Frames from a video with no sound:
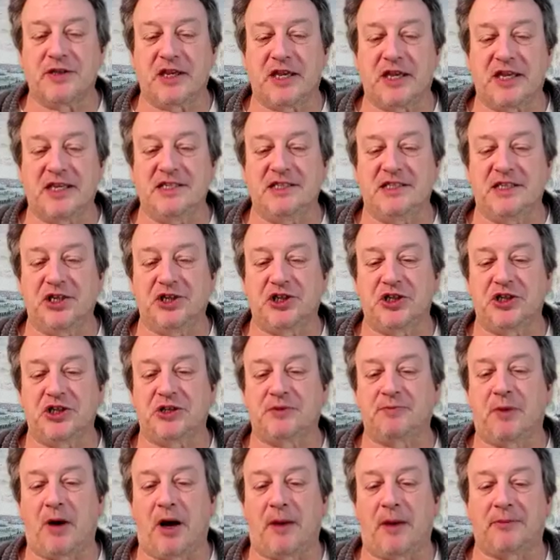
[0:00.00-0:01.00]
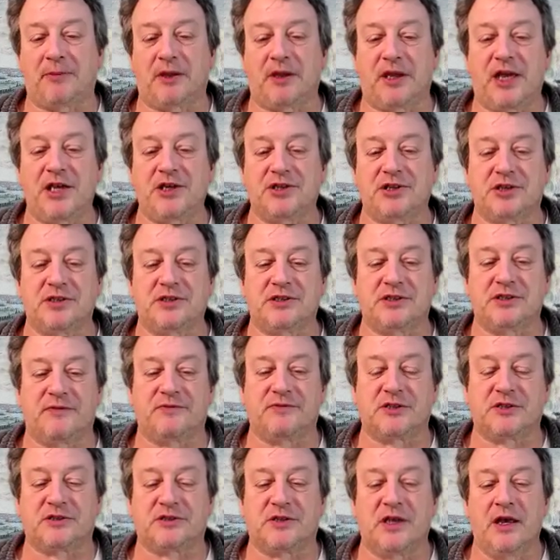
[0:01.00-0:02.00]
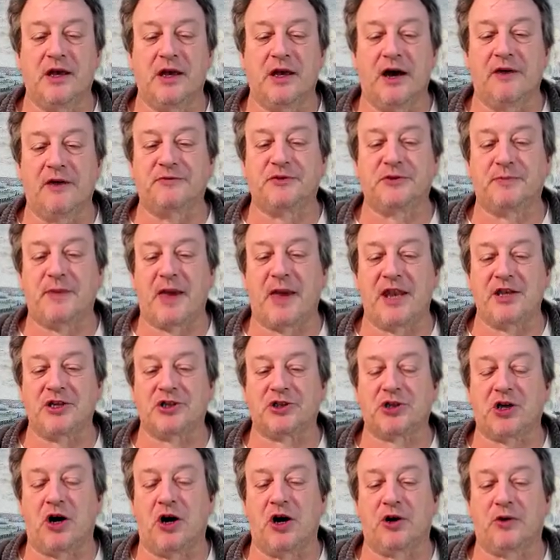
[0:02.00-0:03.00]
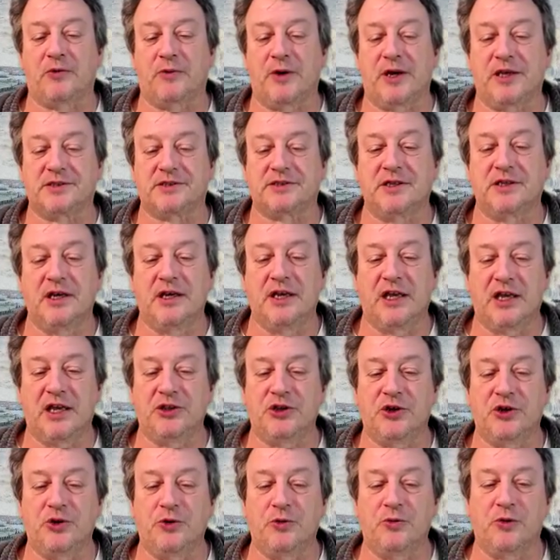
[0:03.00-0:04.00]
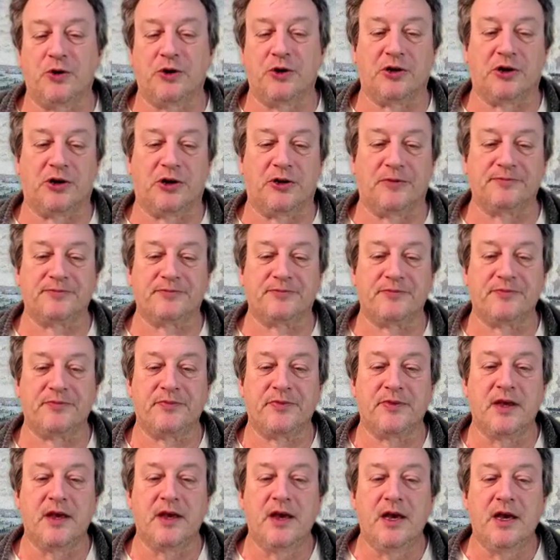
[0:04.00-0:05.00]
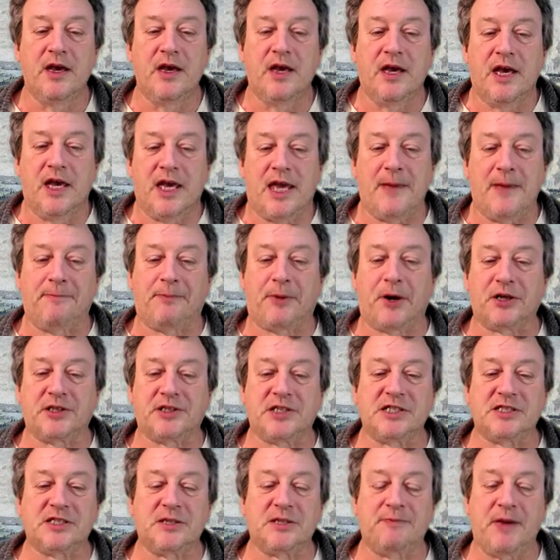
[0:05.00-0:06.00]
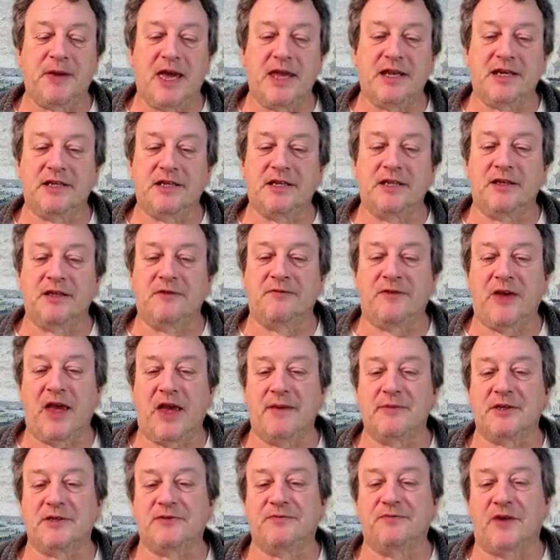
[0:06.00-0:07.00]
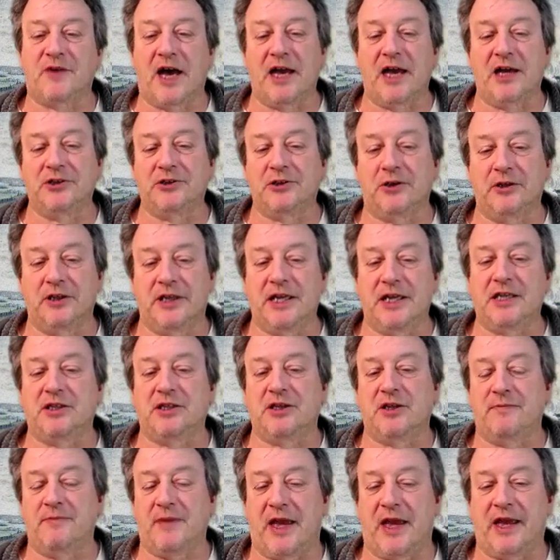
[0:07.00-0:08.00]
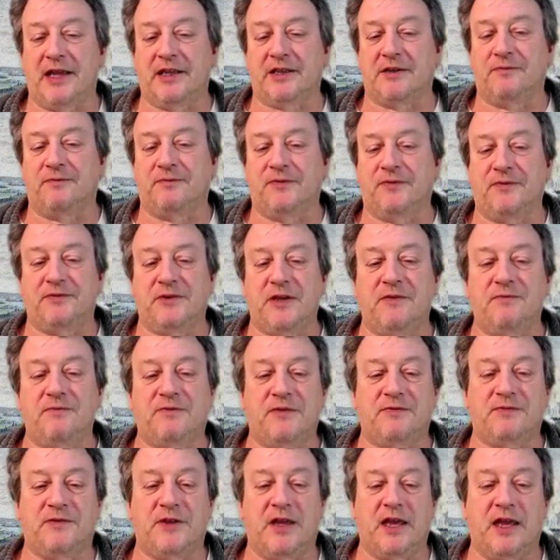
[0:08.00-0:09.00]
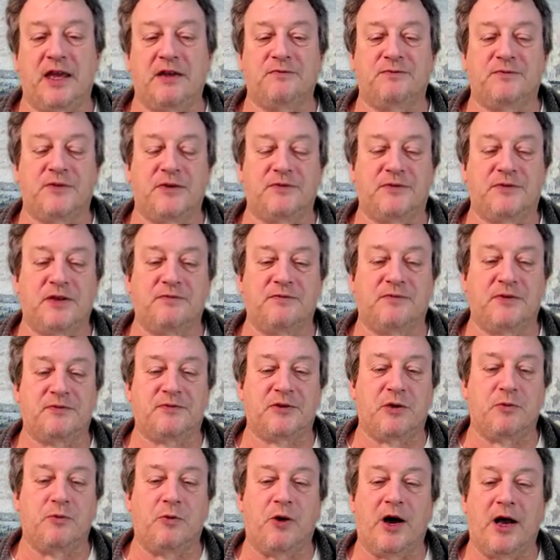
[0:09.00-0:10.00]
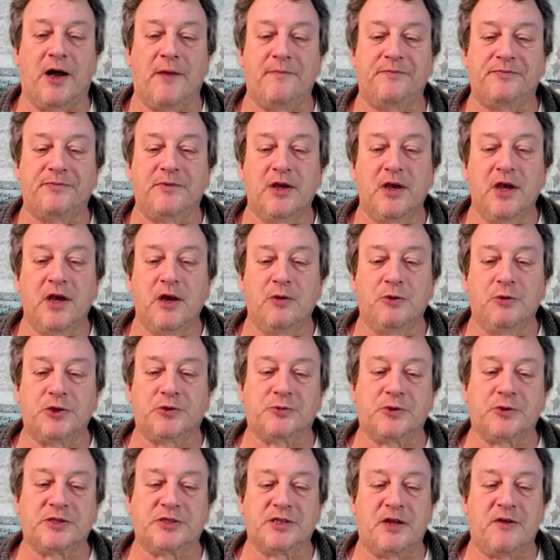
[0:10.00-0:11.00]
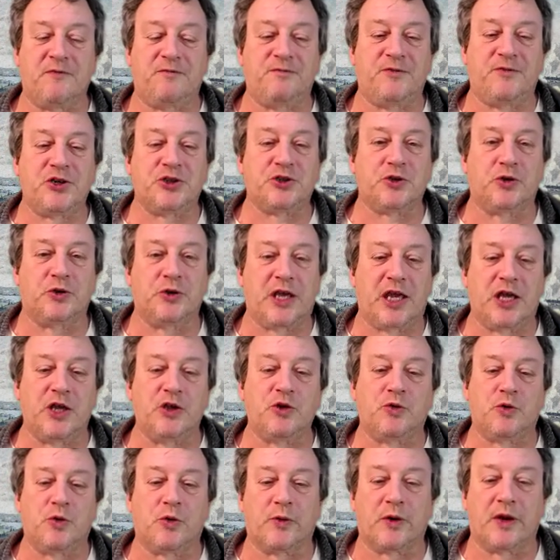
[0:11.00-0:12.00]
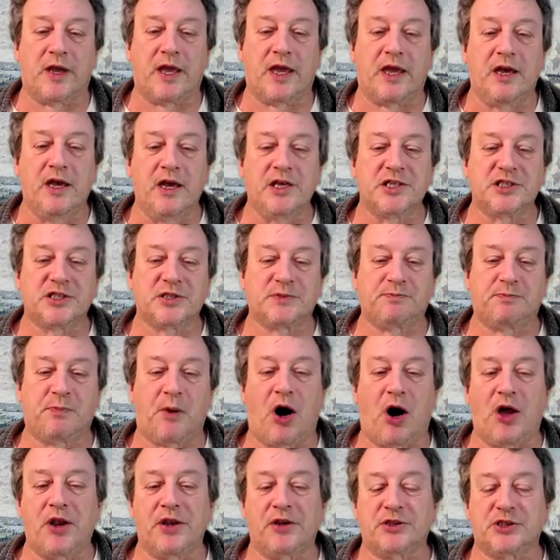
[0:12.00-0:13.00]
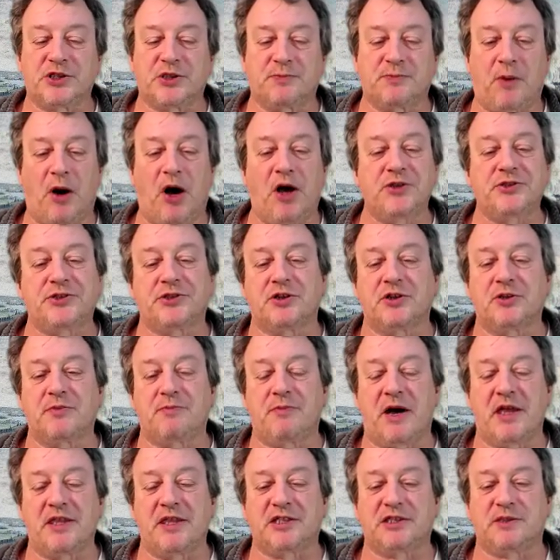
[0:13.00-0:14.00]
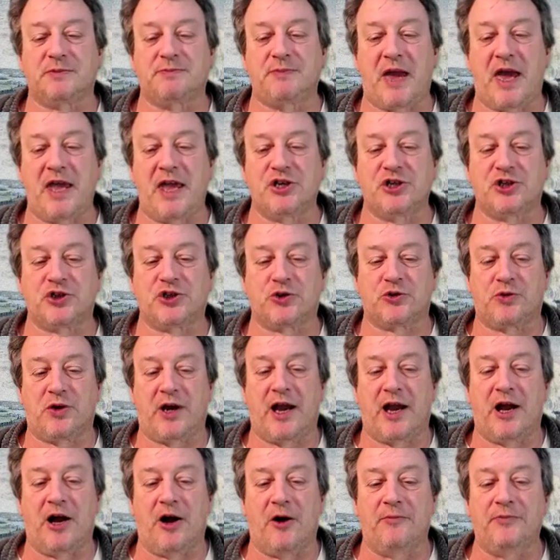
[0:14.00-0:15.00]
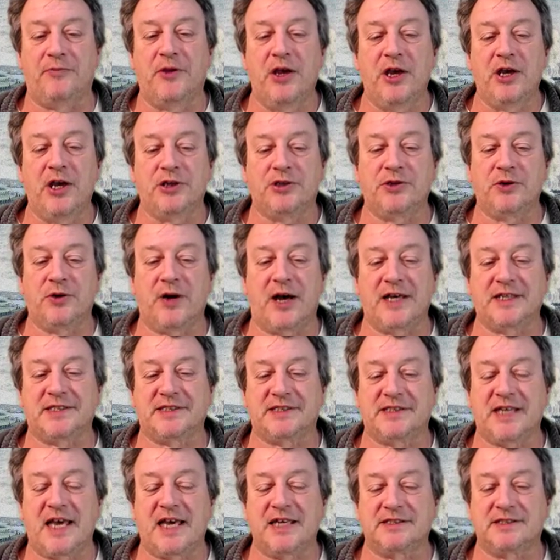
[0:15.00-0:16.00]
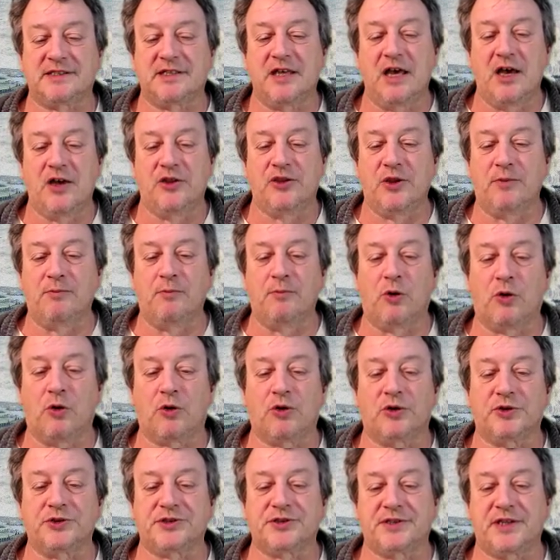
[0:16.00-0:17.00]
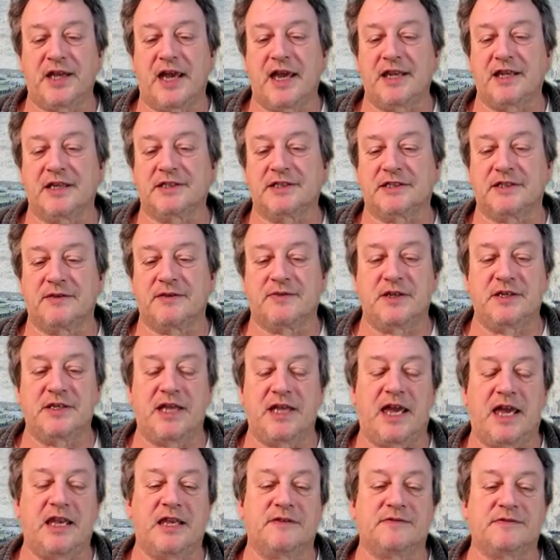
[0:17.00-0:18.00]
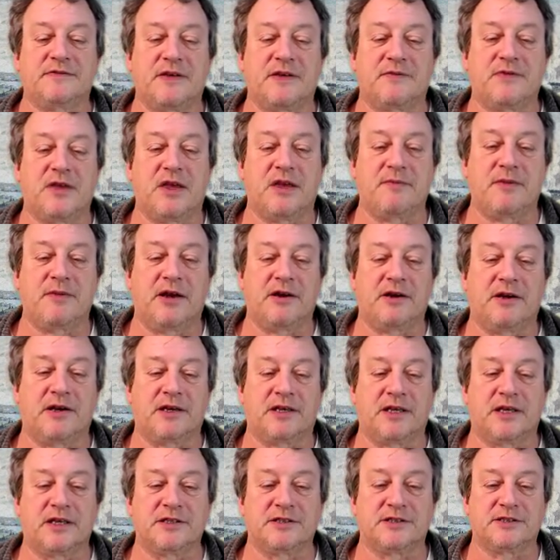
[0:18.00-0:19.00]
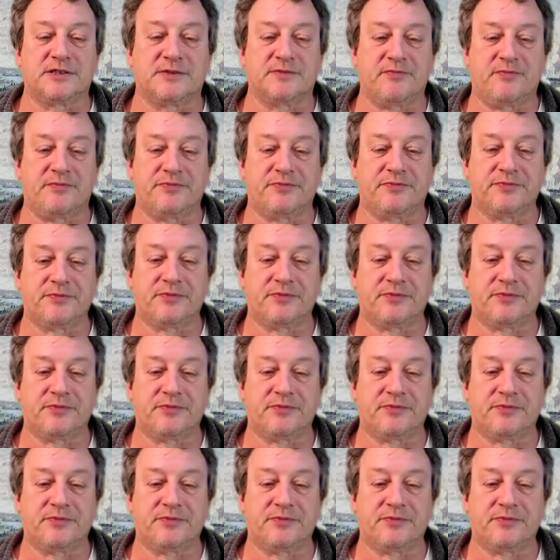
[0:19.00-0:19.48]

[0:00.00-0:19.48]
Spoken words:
of the indigenous populations of Spanish conquests in the New World. He participated in the famous Valladolid debate of 1550 and 1551, which was an official inquiry sponsored by the Spanish crown to assess the moral status of the natives of the Americas.